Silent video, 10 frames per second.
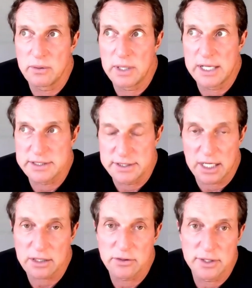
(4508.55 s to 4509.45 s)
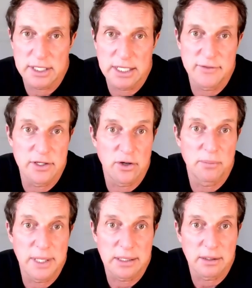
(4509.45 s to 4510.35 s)
as a doctor in the Navy, you don't
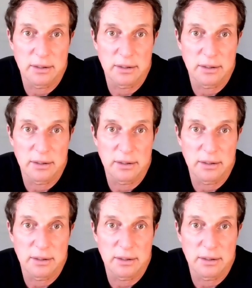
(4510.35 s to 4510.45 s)
make a,